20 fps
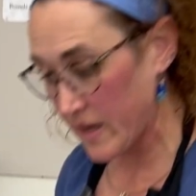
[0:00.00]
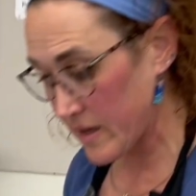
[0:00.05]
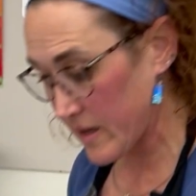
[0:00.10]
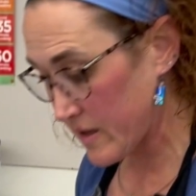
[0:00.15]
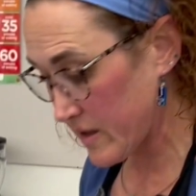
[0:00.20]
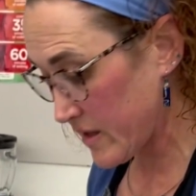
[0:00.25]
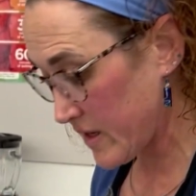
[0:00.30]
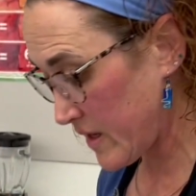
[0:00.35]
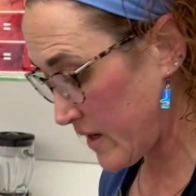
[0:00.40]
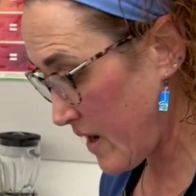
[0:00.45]
to
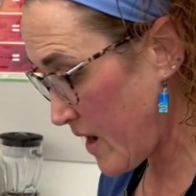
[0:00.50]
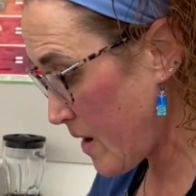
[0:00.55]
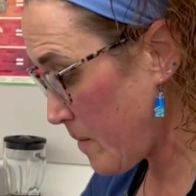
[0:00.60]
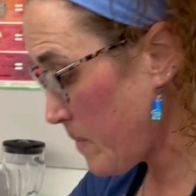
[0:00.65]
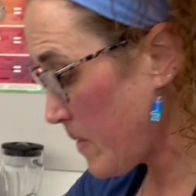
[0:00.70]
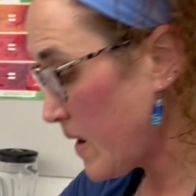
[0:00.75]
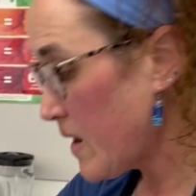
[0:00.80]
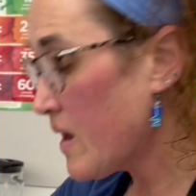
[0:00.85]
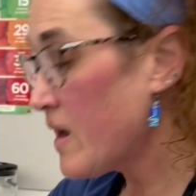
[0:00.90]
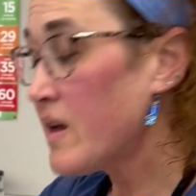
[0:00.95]
clean up.
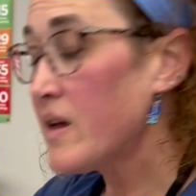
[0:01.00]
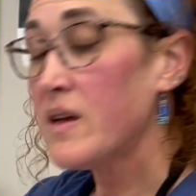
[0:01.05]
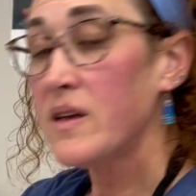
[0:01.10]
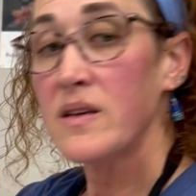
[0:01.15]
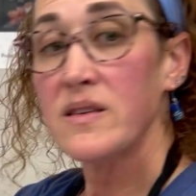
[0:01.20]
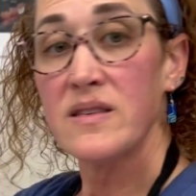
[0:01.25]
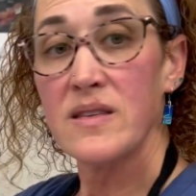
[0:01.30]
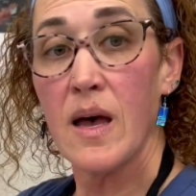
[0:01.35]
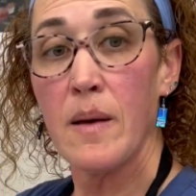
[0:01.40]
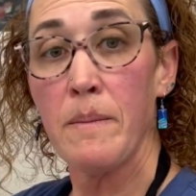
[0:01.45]

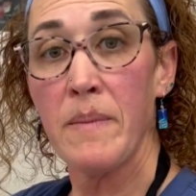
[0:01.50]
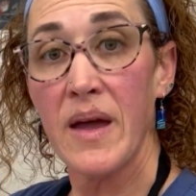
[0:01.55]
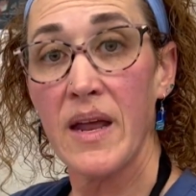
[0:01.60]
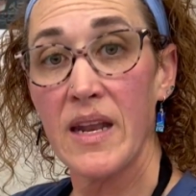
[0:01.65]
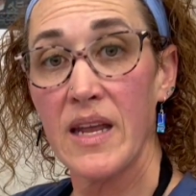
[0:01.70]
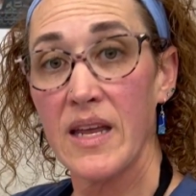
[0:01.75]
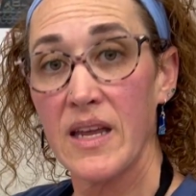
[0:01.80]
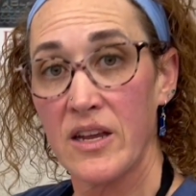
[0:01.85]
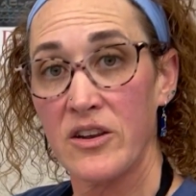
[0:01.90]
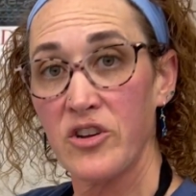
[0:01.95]

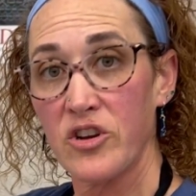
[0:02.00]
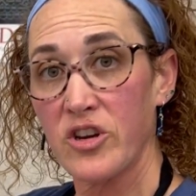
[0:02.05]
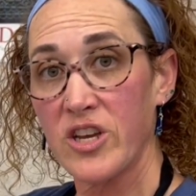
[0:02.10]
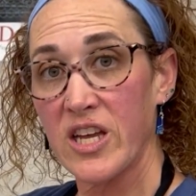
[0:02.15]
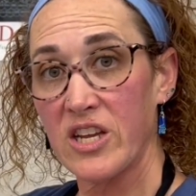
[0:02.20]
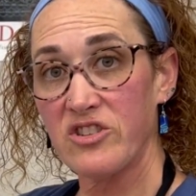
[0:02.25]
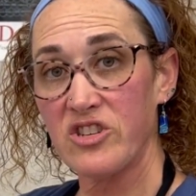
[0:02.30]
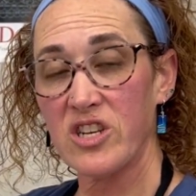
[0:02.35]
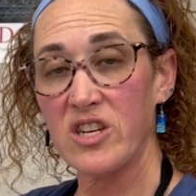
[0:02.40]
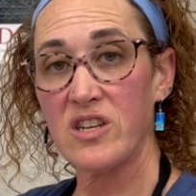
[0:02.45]
Somebody in your
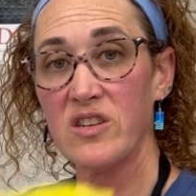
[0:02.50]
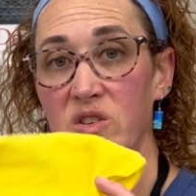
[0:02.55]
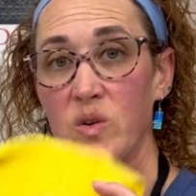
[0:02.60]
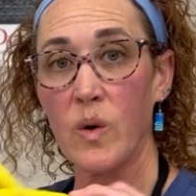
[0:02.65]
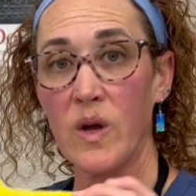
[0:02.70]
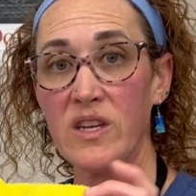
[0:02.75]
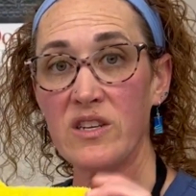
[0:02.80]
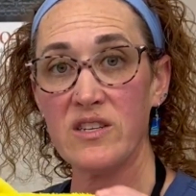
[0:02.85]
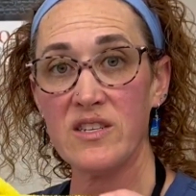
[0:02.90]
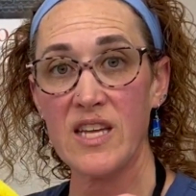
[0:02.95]
kitchen is
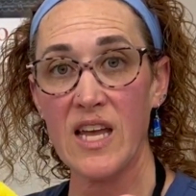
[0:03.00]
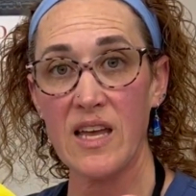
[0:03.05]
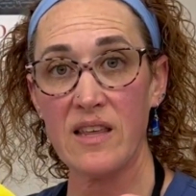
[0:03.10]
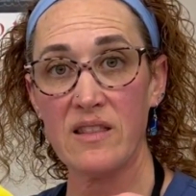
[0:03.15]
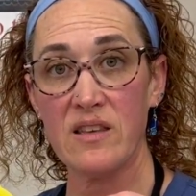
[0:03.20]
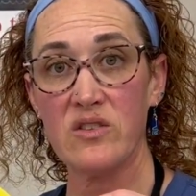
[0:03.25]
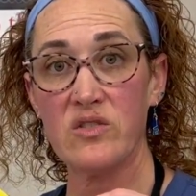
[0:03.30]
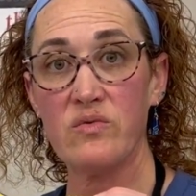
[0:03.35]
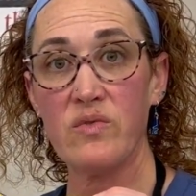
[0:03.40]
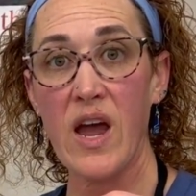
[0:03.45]
going to take
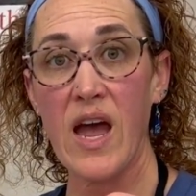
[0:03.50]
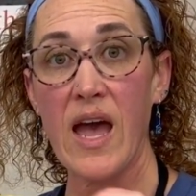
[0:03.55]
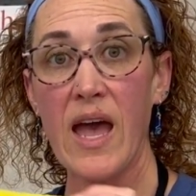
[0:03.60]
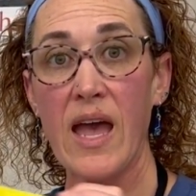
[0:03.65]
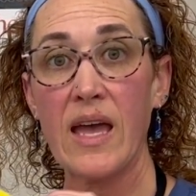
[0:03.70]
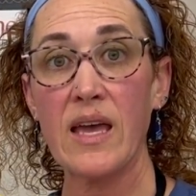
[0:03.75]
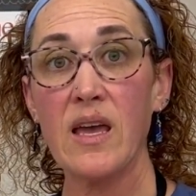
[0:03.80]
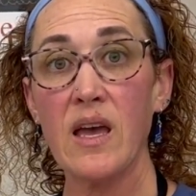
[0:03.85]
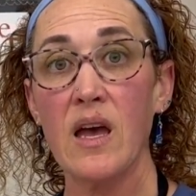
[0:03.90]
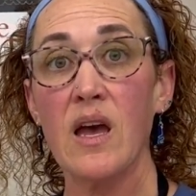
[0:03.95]
this
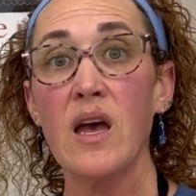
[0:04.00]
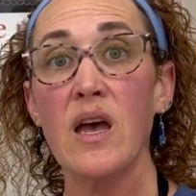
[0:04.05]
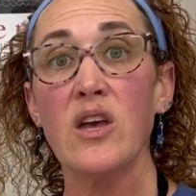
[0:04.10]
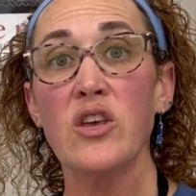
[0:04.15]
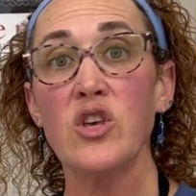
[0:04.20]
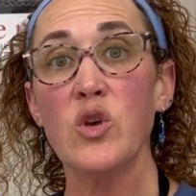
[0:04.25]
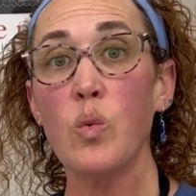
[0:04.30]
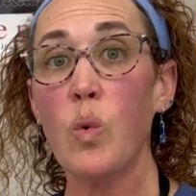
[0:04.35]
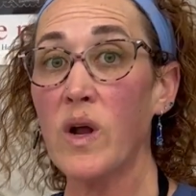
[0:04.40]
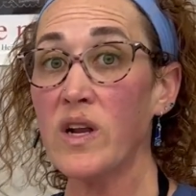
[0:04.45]
rag.
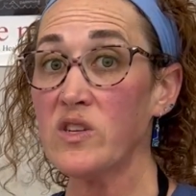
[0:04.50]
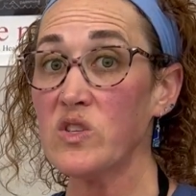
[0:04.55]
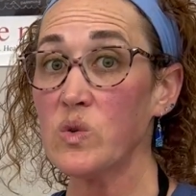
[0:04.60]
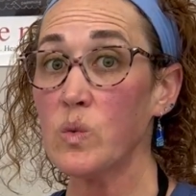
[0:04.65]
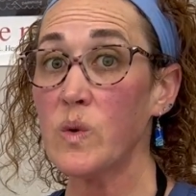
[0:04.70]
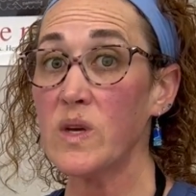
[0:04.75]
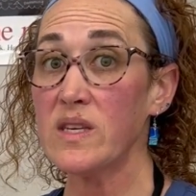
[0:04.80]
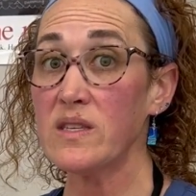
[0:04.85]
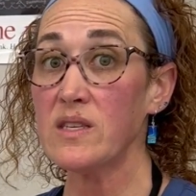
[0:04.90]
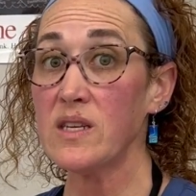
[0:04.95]
You want to
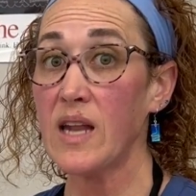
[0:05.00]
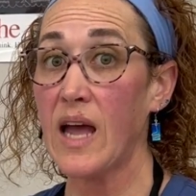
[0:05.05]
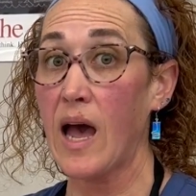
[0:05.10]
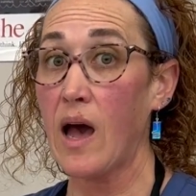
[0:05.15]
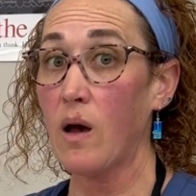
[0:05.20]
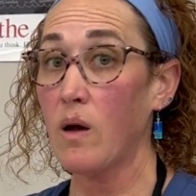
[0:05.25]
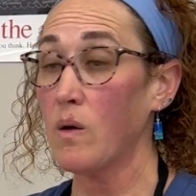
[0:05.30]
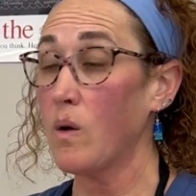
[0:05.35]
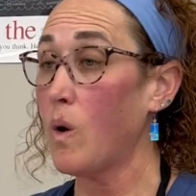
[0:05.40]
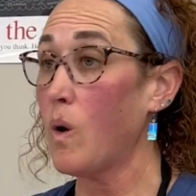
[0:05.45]
squeeze it
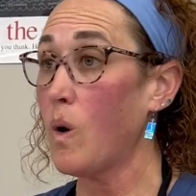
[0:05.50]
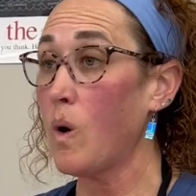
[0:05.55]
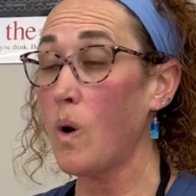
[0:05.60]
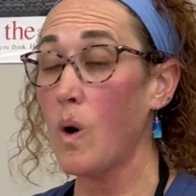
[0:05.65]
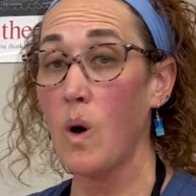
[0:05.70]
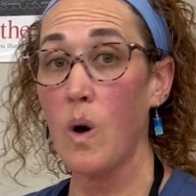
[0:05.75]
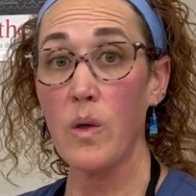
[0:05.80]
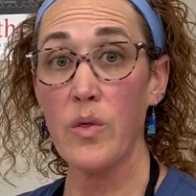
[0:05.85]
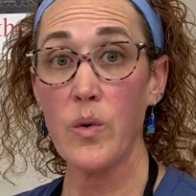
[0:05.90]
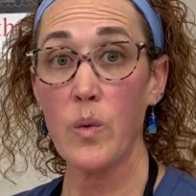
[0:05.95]
out
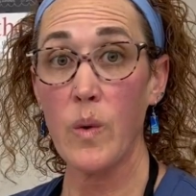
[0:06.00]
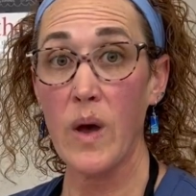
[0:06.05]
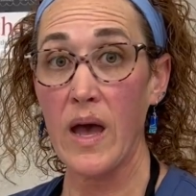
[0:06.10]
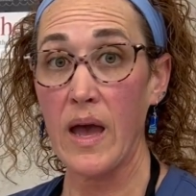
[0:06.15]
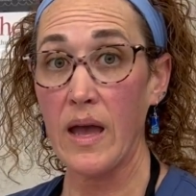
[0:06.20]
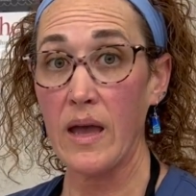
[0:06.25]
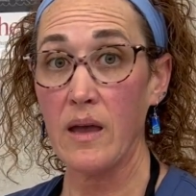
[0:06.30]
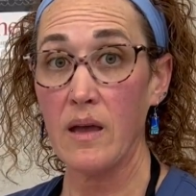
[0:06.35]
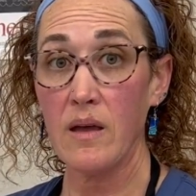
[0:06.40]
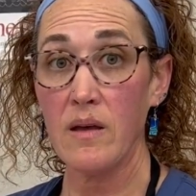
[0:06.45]
all the
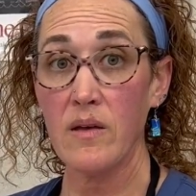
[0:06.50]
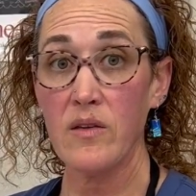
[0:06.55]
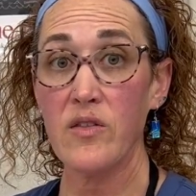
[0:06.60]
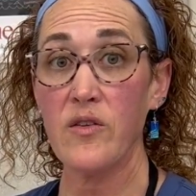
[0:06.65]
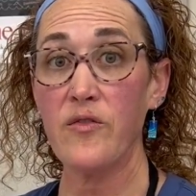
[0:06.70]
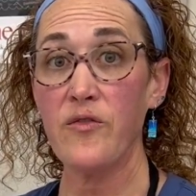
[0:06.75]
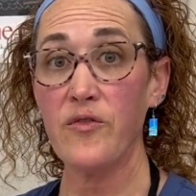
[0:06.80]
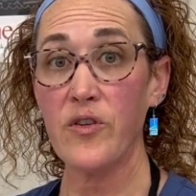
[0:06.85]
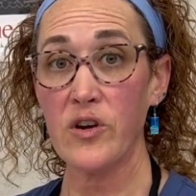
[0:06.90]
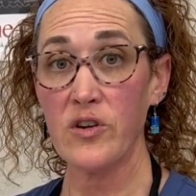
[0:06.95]
way. The
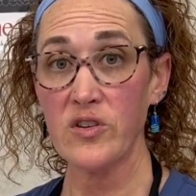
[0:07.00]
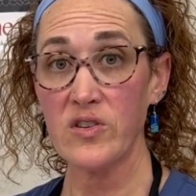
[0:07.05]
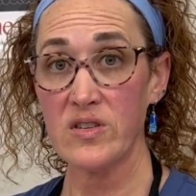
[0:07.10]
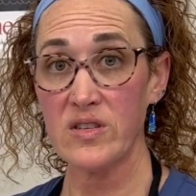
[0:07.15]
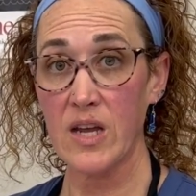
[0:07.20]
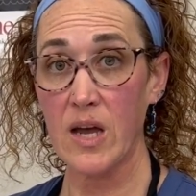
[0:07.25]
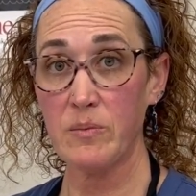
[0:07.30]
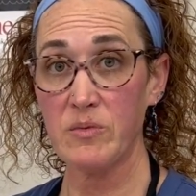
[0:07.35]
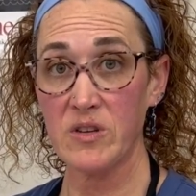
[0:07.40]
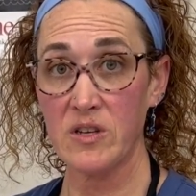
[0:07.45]
first
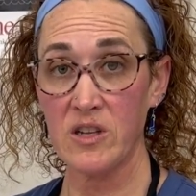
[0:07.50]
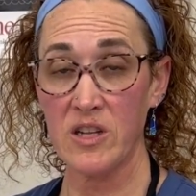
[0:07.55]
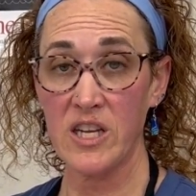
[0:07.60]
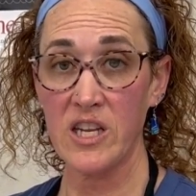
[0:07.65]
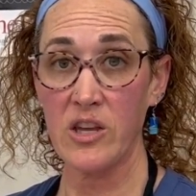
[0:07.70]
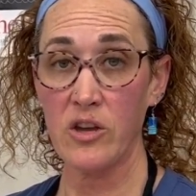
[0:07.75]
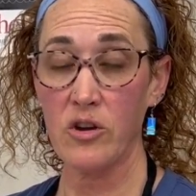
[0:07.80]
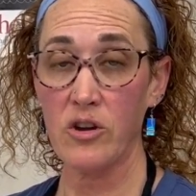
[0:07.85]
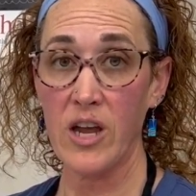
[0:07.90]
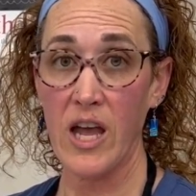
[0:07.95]
step to
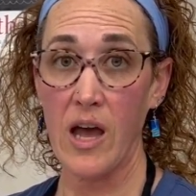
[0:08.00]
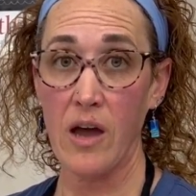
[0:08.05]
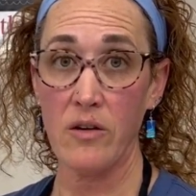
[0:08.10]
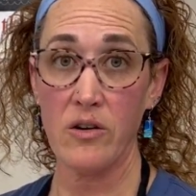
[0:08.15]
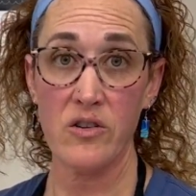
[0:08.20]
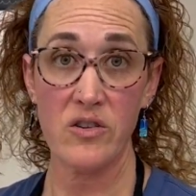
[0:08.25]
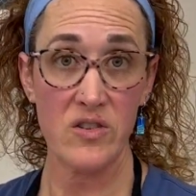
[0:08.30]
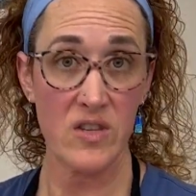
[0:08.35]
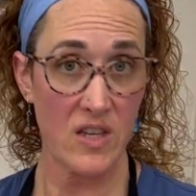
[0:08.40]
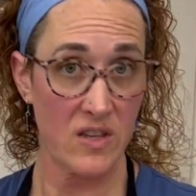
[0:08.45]
cleaning your
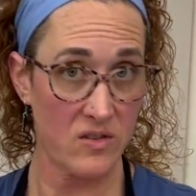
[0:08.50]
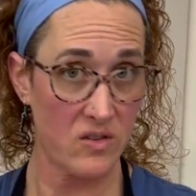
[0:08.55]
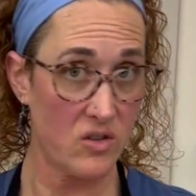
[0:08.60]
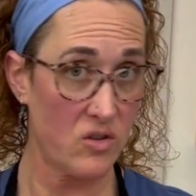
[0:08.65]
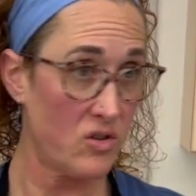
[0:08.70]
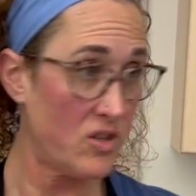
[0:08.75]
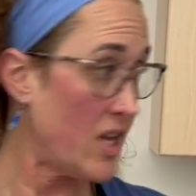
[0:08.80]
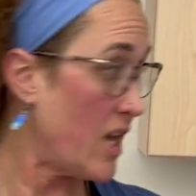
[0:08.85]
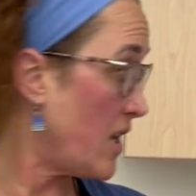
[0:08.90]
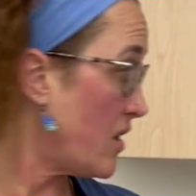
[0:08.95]
counters is to
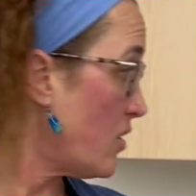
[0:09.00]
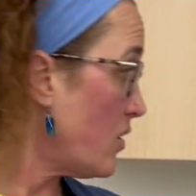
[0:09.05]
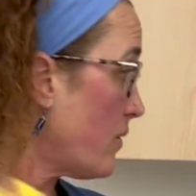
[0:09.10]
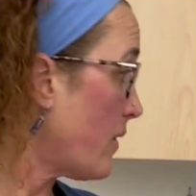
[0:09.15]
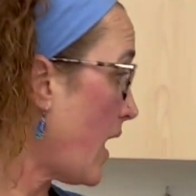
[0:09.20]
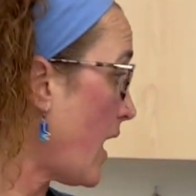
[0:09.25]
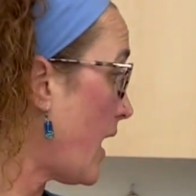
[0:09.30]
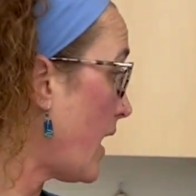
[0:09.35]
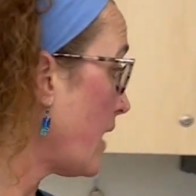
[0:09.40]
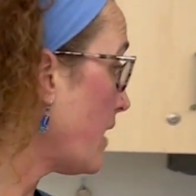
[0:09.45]
take your
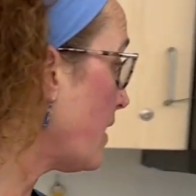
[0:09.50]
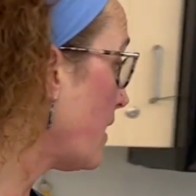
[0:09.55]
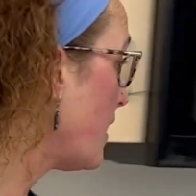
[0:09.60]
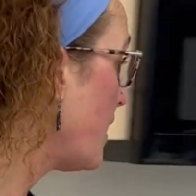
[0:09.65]
rag